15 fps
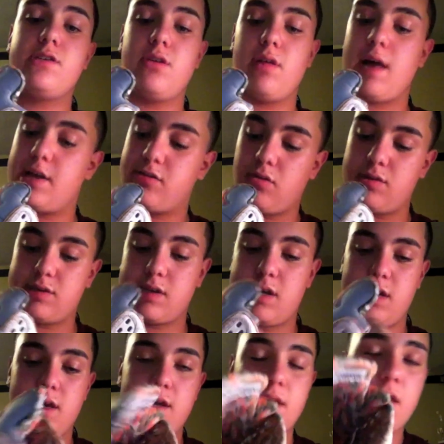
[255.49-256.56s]
so that's always a
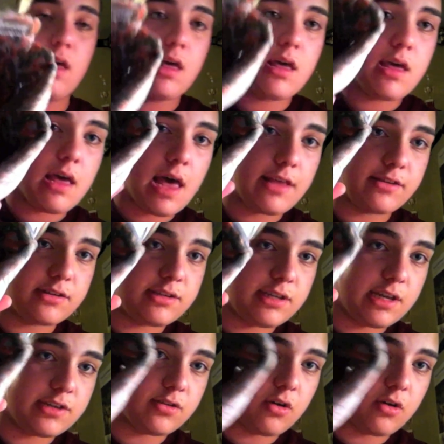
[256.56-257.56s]
key. As you can see,